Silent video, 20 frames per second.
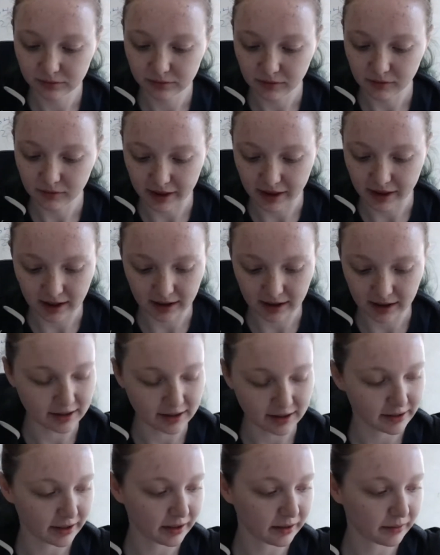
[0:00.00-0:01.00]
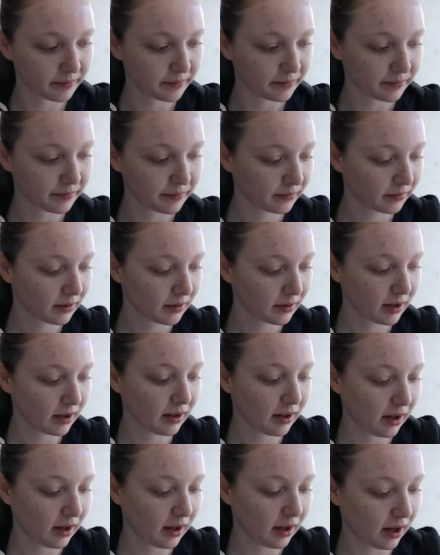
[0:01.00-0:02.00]
I think that's it.
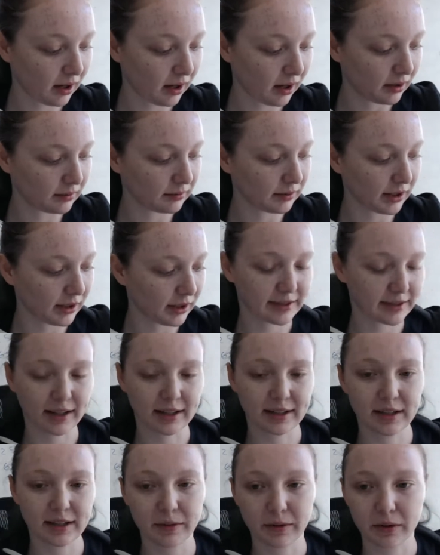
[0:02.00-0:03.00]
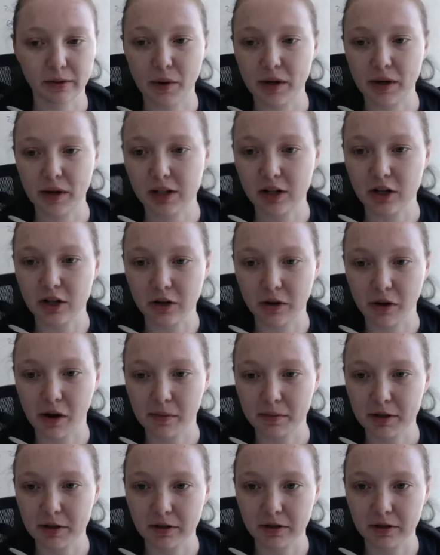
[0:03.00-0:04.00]
As Lexi requested, show
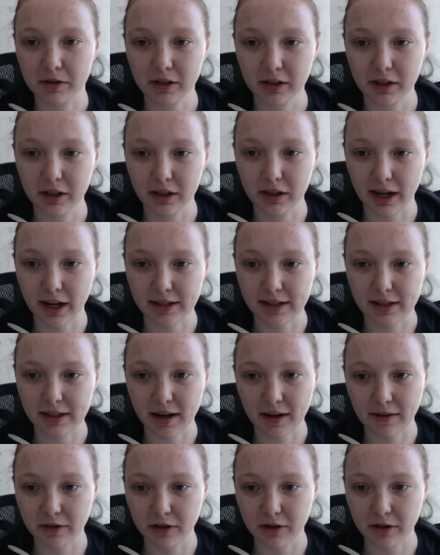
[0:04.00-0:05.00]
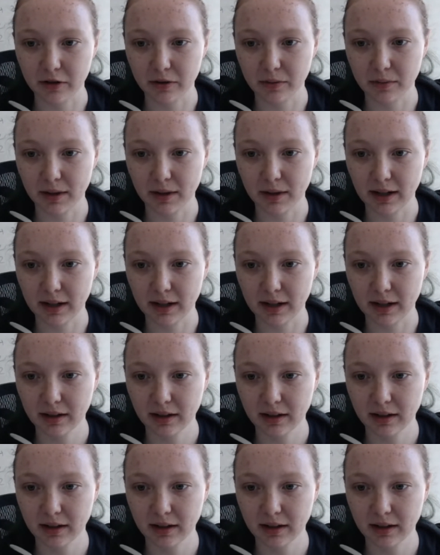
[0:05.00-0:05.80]
up to your guys' afternoon meeting.